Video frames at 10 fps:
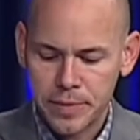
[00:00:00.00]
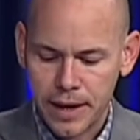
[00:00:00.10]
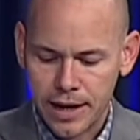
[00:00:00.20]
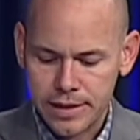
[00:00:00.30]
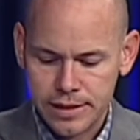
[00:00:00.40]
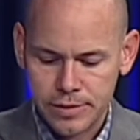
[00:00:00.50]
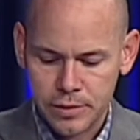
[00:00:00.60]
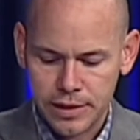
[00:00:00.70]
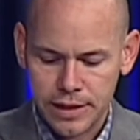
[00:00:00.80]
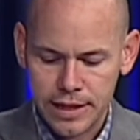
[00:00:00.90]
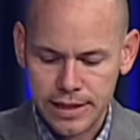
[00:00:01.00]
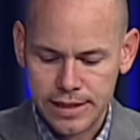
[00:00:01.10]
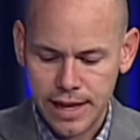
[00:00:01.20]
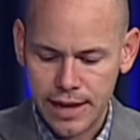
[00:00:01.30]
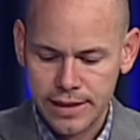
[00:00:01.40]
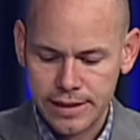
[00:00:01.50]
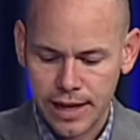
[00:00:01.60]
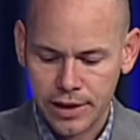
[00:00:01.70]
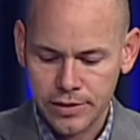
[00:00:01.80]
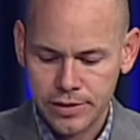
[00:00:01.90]
pass, when the king sat in his
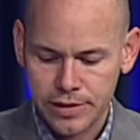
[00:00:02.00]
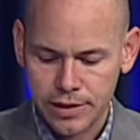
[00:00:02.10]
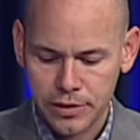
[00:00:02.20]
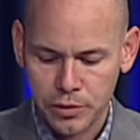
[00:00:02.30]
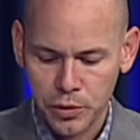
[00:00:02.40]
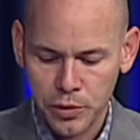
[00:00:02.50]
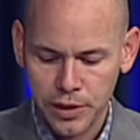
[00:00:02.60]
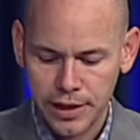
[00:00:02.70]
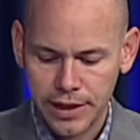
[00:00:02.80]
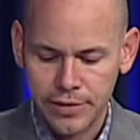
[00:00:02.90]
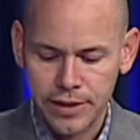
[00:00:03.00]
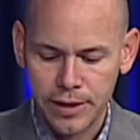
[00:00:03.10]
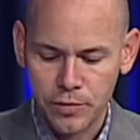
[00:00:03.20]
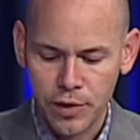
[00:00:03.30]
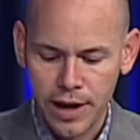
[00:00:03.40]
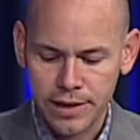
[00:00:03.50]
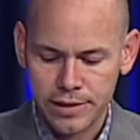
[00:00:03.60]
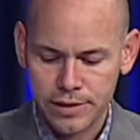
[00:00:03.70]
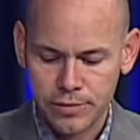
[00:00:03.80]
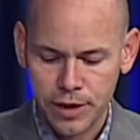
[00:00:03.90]
house, and the Lord had given him
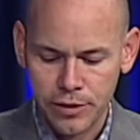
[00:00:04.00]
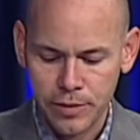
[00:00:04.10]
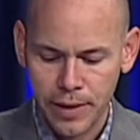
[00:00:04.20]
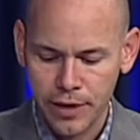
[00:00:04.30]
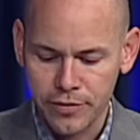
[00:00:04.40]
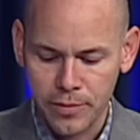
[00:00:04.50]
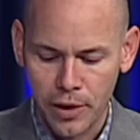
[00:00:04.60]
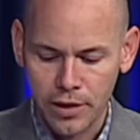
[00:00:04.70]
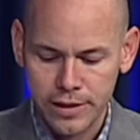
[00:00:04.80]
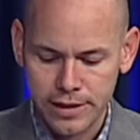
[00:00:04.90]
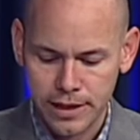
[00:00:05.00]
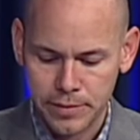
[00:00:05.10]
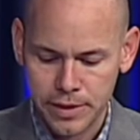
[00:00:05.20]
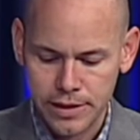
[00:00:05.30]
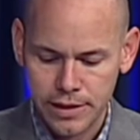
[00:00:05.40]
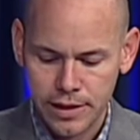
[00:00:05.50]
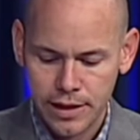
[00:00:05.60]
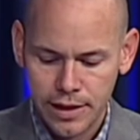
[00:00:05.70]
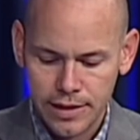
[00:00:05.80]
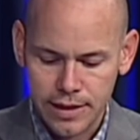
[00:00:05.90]
rest round about from all his enemies,
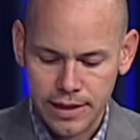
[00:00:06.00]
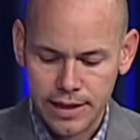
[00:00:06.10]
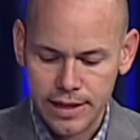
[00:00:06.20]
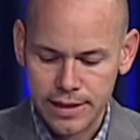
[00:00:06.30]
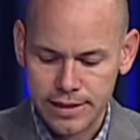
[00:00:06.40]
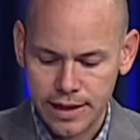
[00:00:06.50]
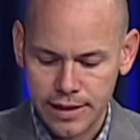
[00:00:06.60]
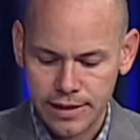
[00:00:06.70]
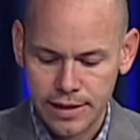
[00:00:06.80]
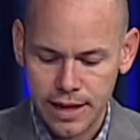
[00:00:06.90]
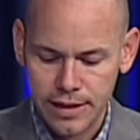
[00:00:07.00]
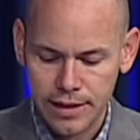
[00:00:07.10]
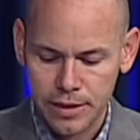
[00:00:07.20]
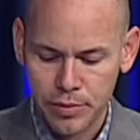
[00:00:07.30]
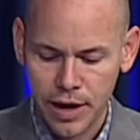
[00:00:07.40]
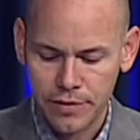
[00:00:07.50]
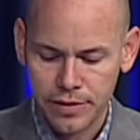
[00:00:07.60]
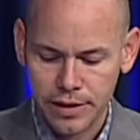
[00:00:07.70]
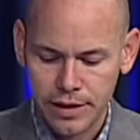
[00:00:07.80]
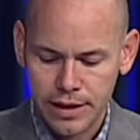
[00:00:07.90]
that the king said unto Nathan the
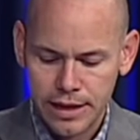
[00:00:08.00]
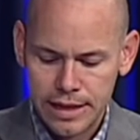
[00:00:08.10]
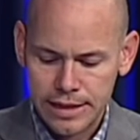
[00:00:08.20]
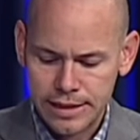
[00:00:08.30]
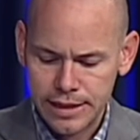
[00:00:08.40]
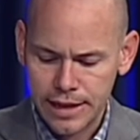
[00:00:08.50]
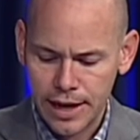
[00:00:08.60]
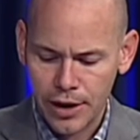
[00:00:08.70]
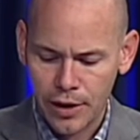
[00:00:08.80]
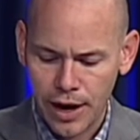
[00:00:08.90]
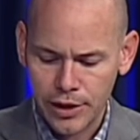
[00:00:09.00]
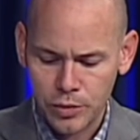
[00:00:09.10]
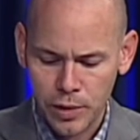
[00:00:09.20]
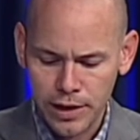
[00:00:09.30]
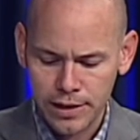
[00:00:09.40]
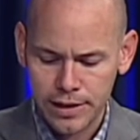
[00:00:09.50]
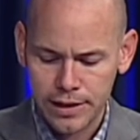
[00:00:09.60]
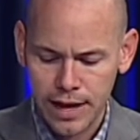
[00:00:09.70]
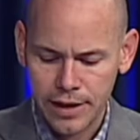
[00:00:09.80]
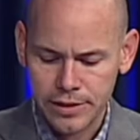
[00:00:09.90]
prophet, See now, I dwell in
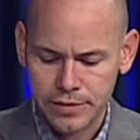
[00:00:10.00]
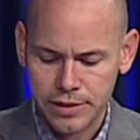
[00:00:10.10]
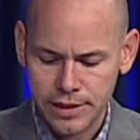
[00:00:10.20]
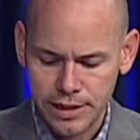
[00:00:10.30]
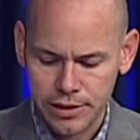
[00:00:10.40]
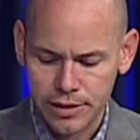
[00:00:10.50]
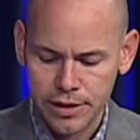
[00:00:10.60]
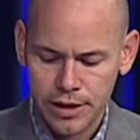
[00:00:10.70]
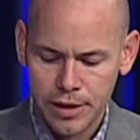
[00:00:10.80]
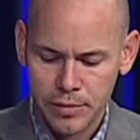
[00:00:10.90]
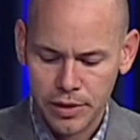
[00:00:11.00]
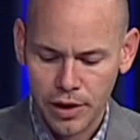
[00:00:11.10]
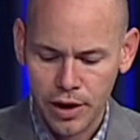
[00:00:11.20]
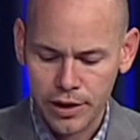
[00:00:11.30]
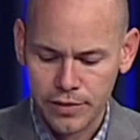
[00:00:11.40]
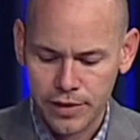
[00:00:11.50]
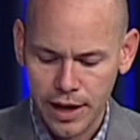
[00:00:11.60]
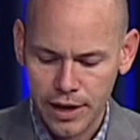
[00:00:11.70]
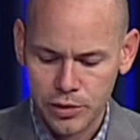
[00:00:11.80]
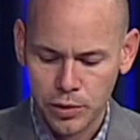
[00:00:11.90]
an house of cedar, but the ark of
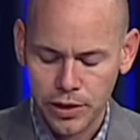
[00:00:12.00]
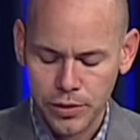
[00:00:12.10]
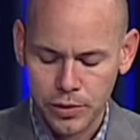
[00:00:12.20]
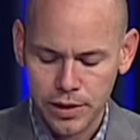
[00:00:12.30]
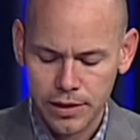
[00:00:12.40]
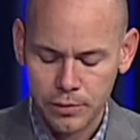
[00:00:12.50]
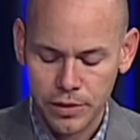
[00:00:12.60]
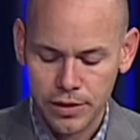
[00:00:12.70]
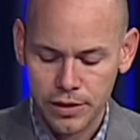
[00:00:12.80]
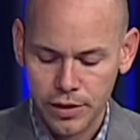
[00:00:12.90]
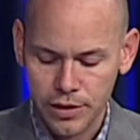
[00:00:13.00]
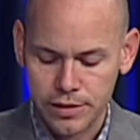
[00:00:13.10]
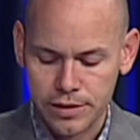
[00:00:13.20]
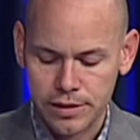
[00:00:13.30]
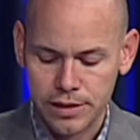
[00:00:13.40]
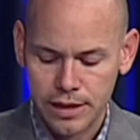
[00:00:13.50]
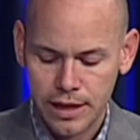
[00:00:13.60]
God dwelleth within curtains.